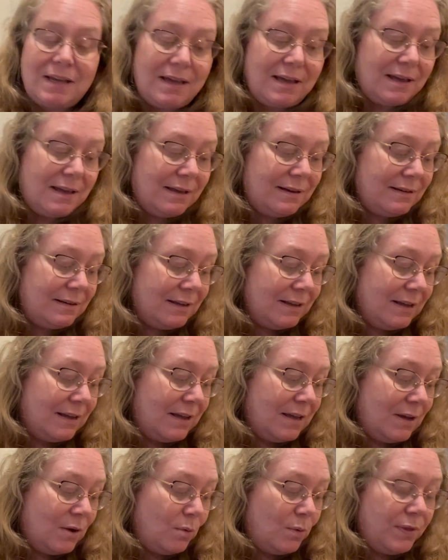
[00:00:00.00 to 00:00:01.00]
And
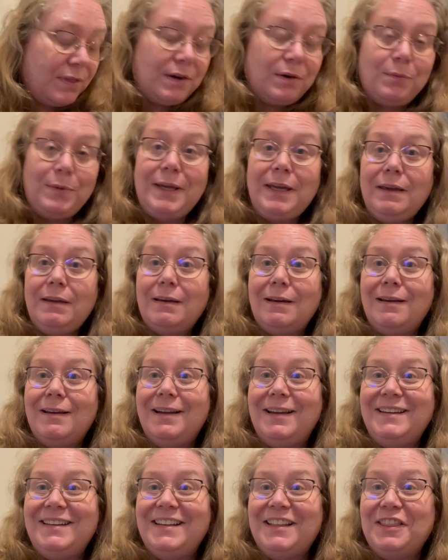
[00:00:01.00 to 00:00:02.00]
within a week,
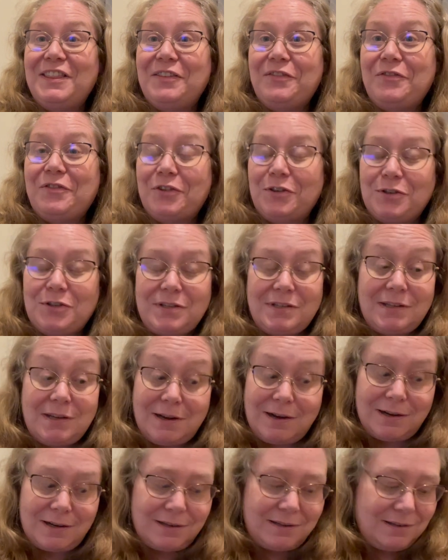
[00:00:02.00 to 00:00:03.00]
I knit the first
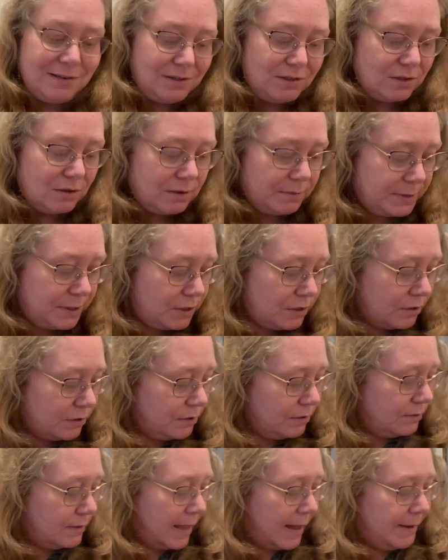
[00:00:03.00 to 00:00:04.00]
sock. So let me show
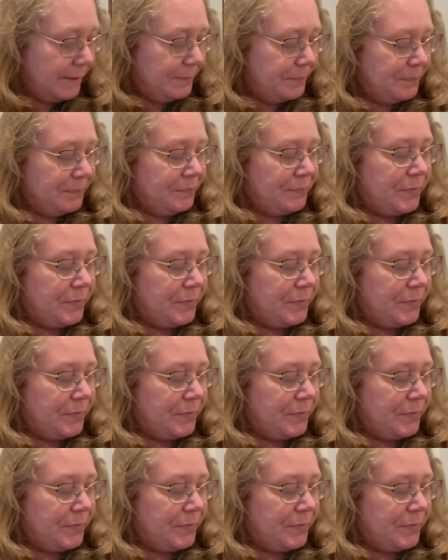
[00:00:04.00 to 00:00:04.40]
you that.